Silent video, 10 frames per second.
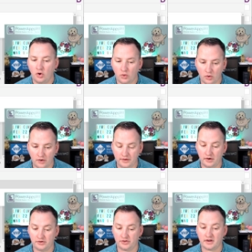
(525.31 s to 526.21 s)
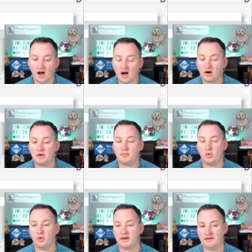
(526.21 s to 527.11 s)
Or there's the column
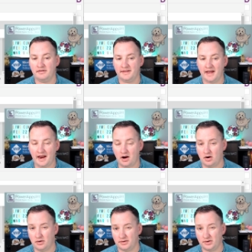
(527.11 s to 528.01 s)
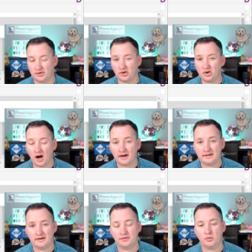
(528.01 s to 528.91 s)
or even the error. So there's a lot
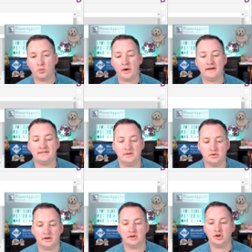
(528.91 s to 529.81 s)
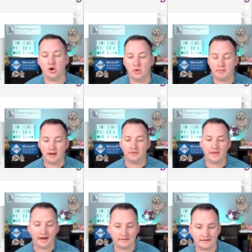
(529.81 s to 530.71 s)
of different ways that you can go about
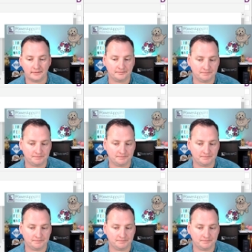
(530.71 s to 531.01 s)
that.